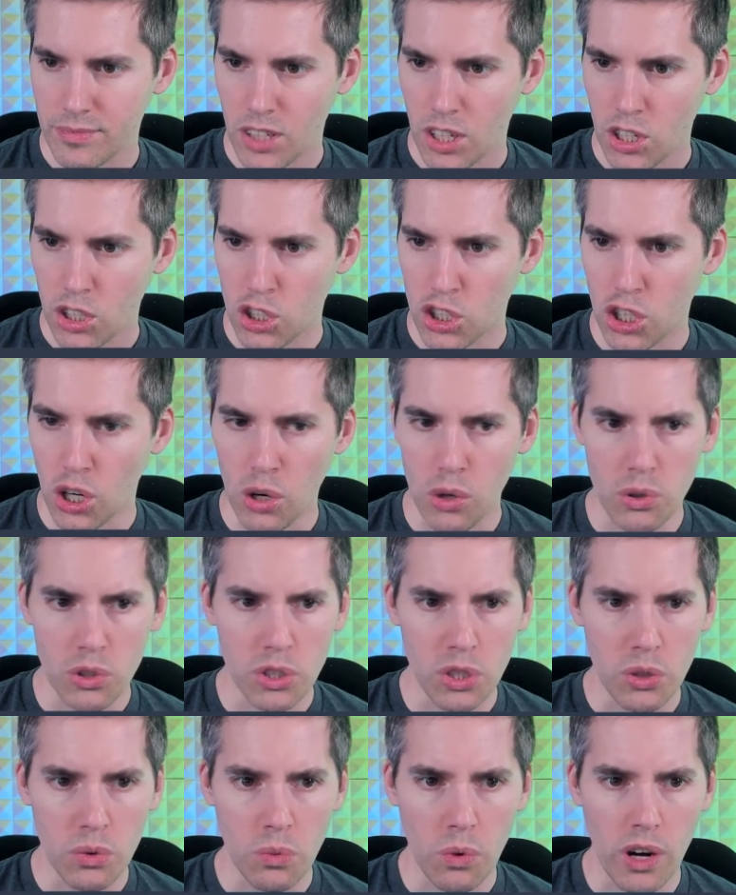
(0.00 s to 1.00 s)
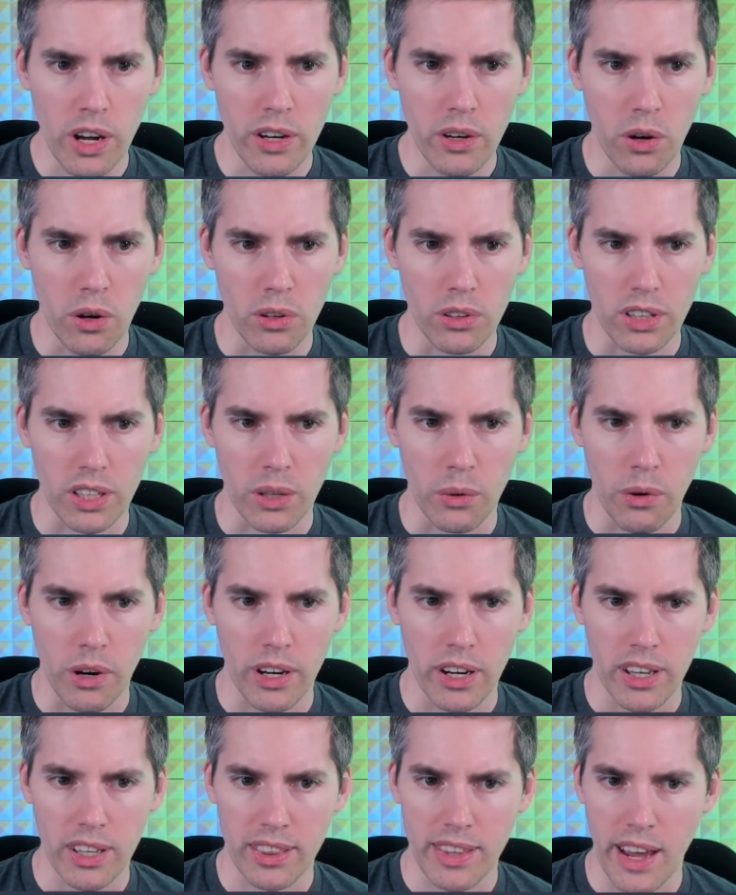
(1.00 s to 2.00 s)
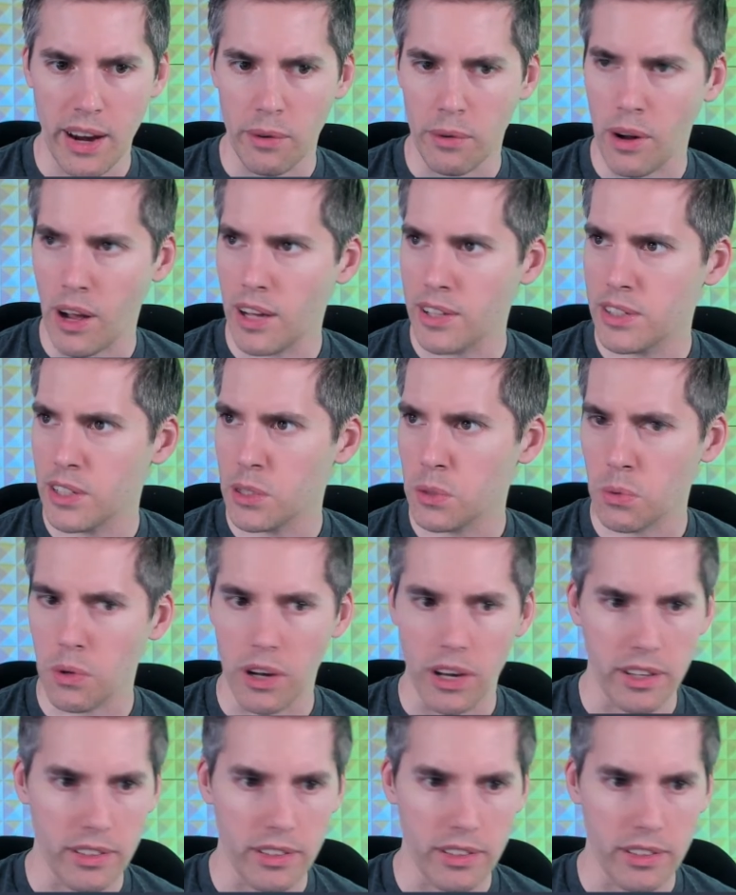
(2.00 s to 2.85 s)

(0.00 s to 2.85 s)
Chosen one, only one. It that rides as one.